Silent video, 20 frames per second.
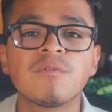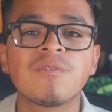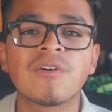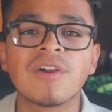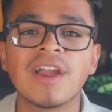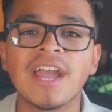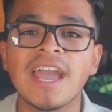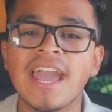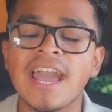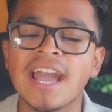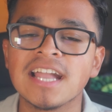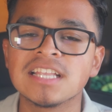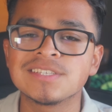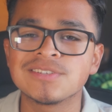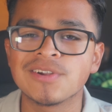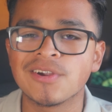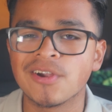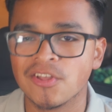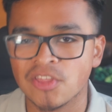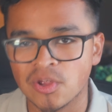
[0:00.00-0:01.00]
for a head
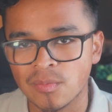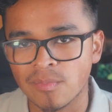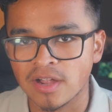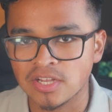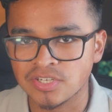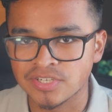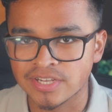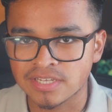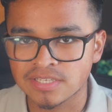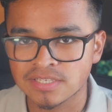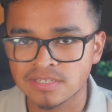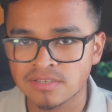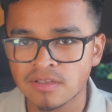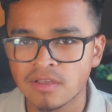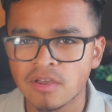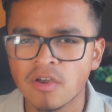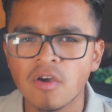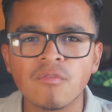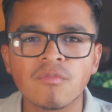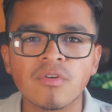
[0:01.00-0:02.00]
start on their projects,
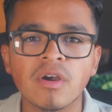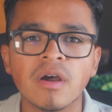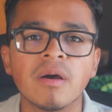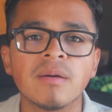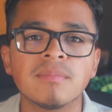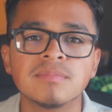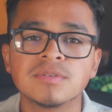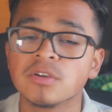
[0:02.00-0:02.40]
from